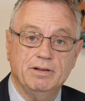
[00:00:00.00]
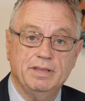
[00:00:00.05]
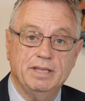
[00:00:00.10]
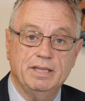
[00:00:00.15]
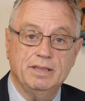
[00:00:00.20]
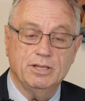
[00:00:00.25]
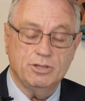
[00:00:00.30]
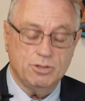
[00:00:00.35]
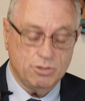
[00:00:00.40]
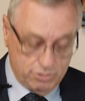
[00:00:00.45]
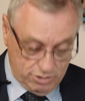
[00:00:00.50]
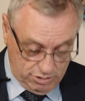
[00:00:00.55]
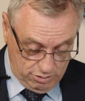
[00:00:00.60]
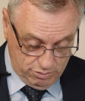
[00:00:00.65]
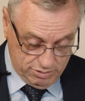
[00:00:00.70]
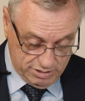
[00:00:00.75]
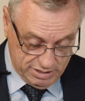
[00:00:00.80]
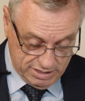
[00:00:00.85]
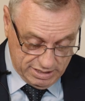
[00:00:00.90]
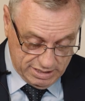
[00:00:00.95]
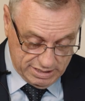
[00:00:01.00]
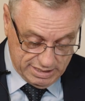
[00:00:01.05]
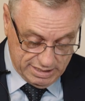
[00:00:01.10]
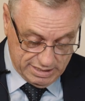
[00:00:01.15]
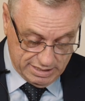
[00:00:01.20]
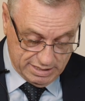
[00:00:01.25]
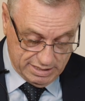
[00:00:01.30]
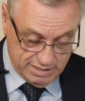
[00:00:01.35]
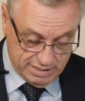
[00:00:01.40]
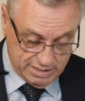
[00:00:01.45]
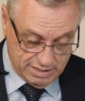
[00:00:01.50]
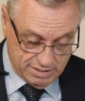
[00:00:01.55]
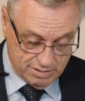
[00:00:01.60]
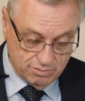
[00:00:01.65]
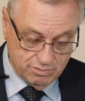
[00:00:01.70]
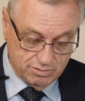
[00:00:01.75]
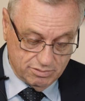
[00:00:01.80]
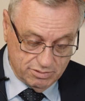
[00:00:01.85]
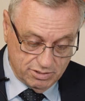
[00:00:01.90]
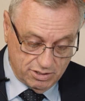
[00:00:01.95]
and then the doctor looks at the tests and says,
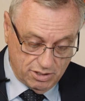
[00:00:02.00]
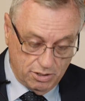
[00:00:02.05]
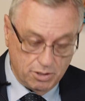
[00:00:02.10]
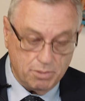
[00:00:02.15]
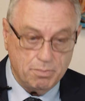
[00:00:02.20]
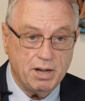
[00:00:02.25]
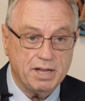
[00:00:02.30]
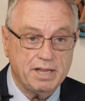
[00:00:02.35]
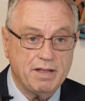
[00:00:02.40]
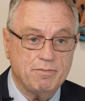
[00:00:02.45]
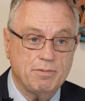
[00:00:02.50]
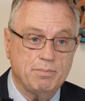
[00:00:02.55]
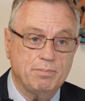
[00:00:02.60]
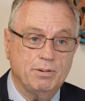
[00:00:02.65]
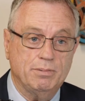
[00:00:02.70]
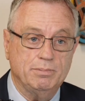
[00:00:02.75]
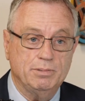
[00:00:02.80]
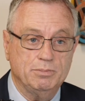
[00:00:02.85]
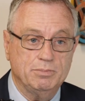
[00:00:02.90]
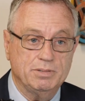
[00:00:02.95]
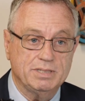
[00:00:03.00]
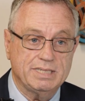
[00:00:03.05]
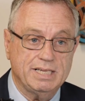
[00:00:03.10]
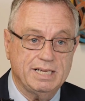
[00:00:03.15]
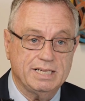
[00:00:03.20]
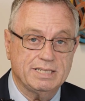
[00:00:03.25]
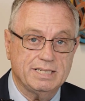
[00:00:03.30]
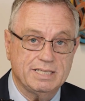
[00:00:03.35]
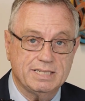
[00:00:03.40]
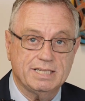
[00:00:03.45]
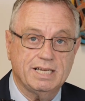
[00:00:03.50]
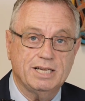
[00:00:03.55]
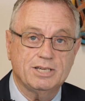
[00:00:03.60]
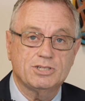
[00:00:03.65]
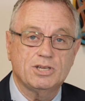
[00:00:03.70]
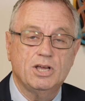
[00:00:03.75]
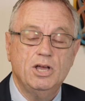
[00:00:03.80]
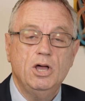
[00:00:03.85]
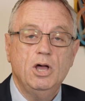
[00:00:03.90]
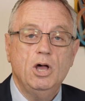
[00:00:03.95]
oh, you might have a problem with such and
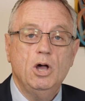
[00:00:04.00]
such.